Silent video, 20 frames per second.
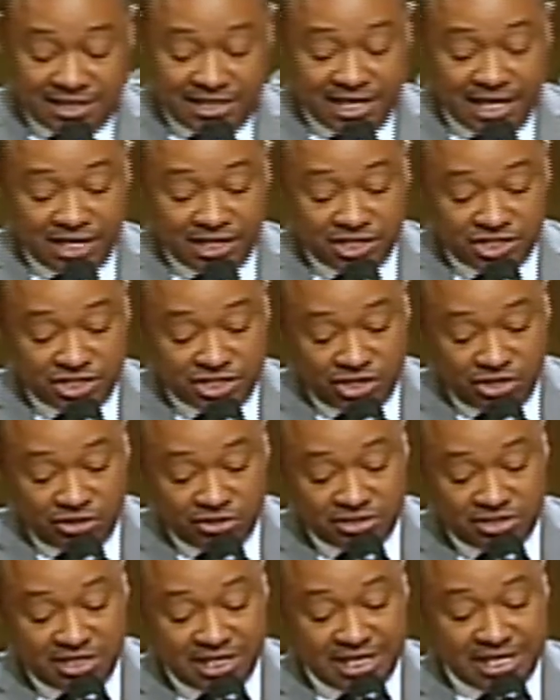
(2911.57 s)
data
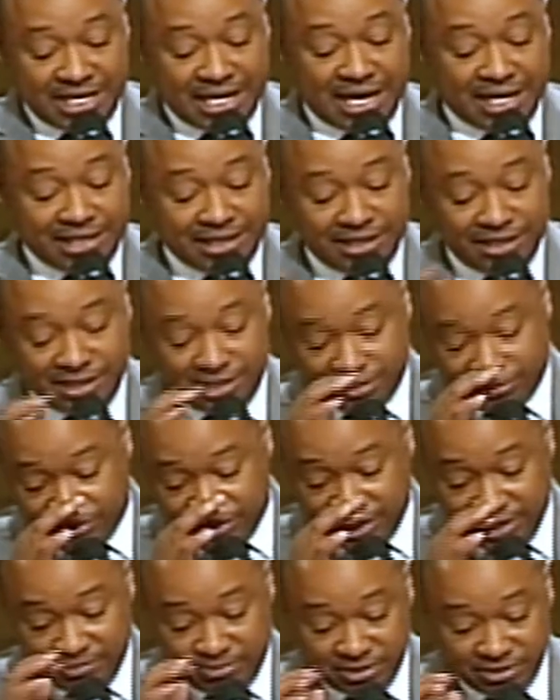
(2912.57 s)
shows that
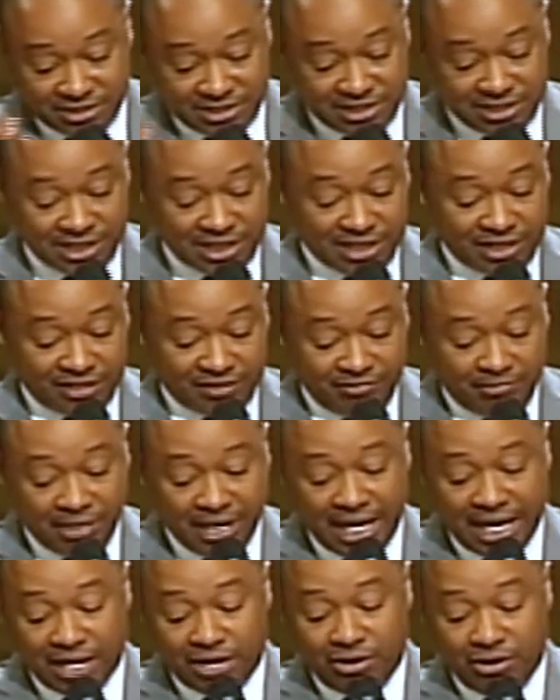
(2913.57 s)
93% of
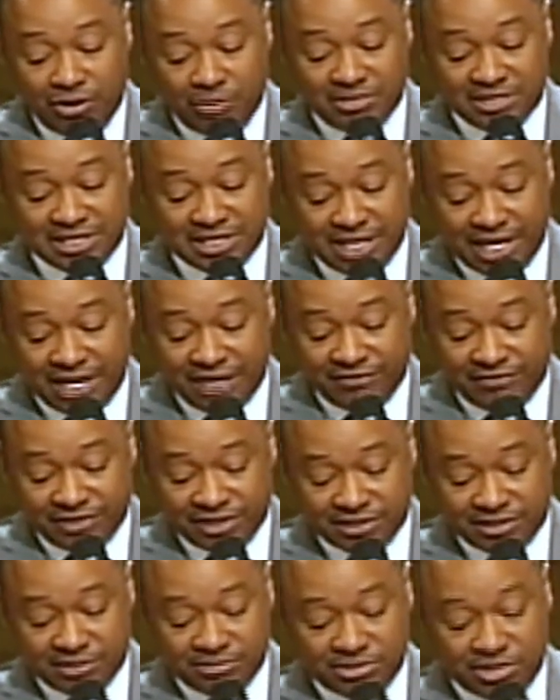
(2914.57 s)
black homicide
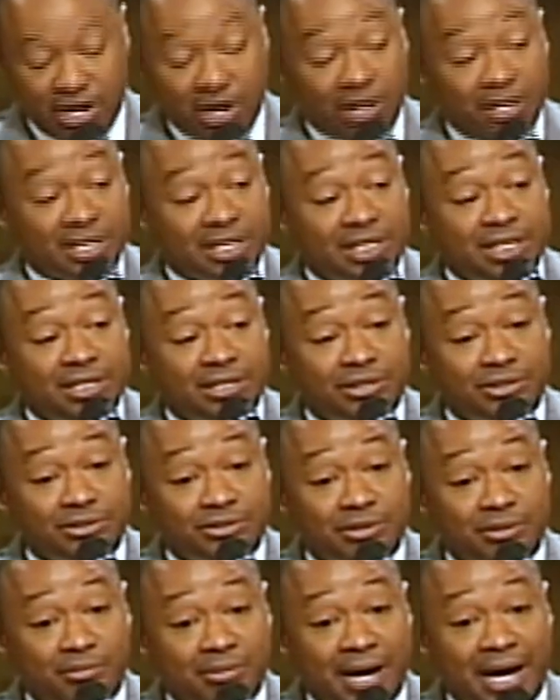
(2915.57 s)
victims are
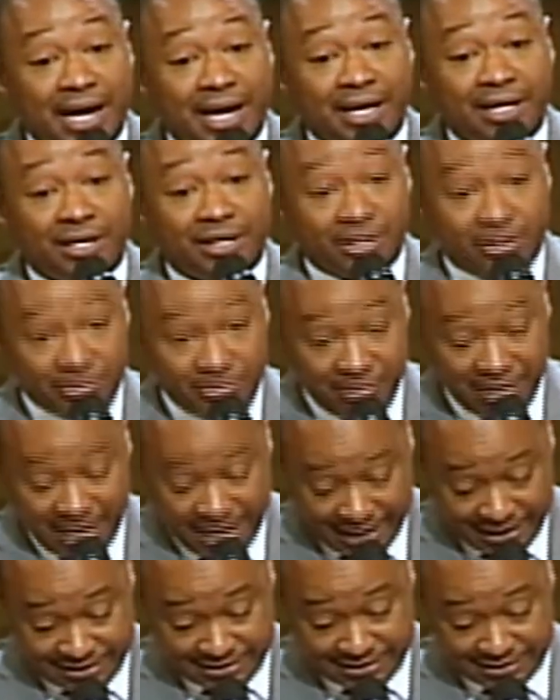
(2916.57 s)
killed by other
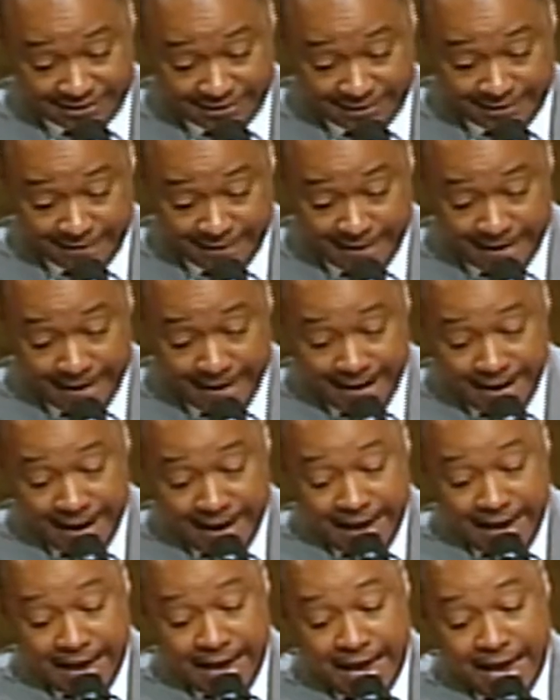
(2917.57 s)
blacks.
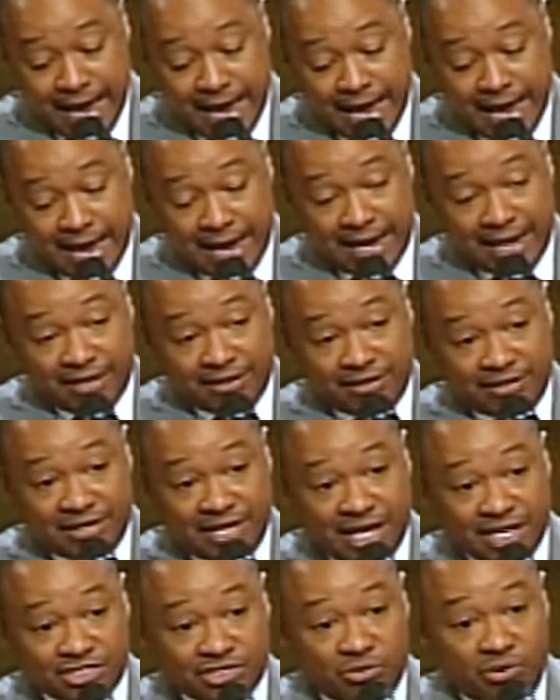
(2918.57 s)
And
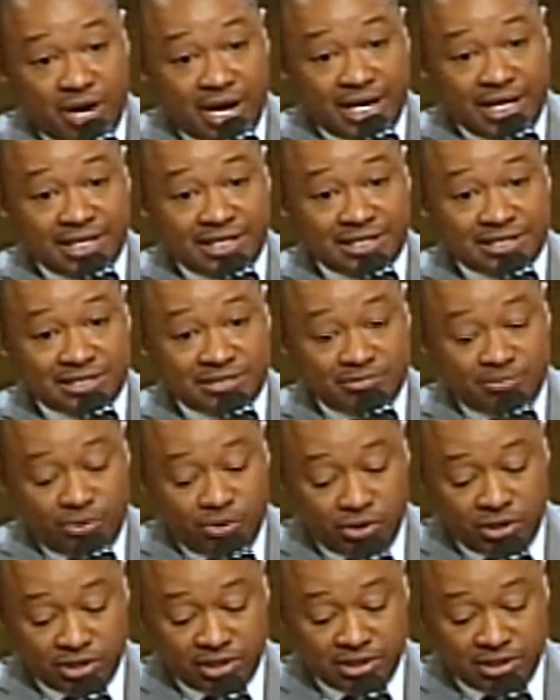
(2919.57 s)
that's why it is
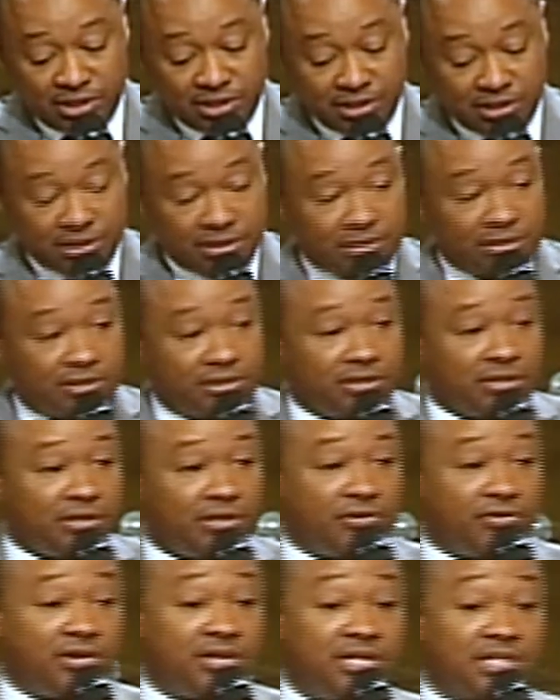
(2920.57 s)
important
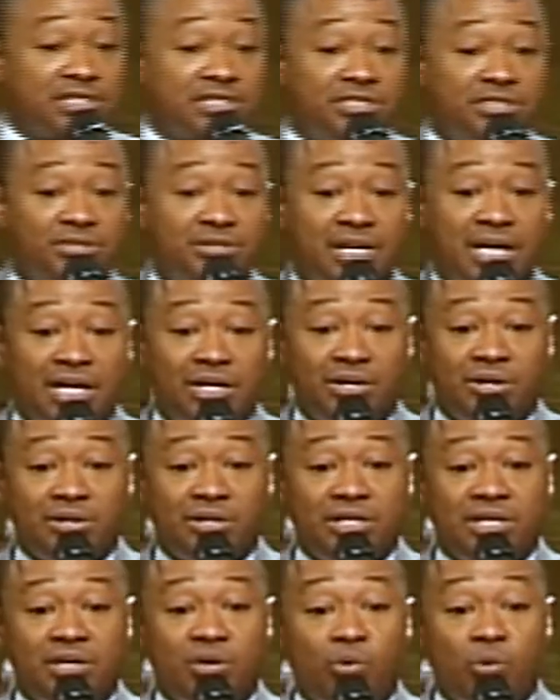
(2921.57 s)
for us to not
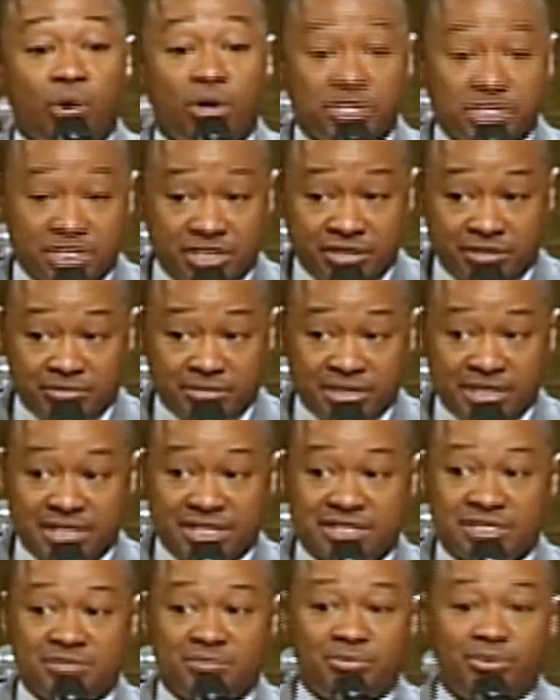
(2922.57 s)
only worship, but
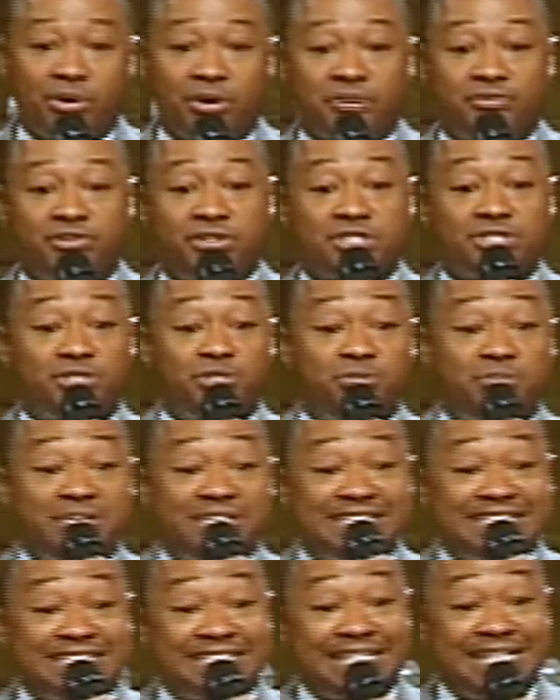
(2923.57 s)
it's important for us to
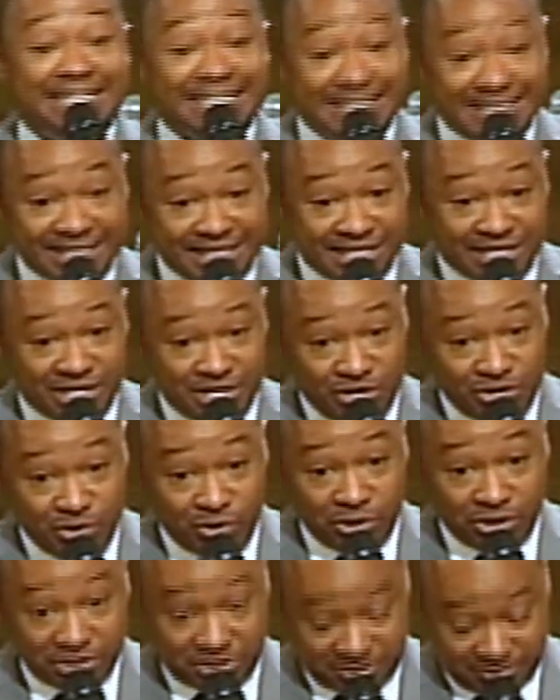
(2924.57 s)
be seen
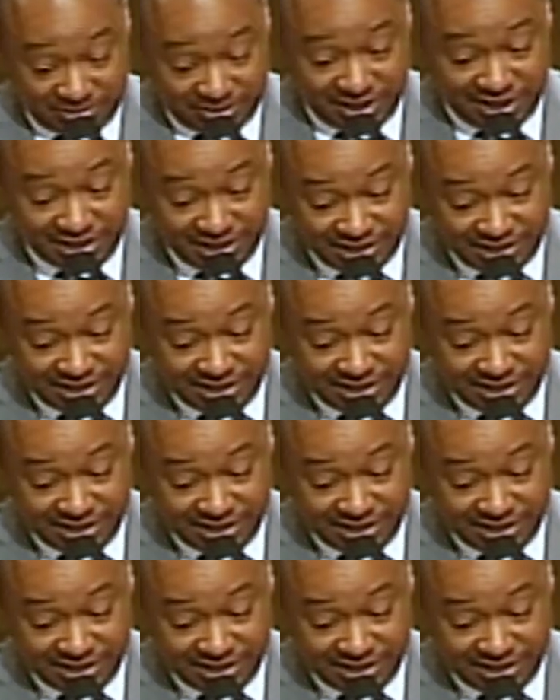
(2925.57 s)
worshiping.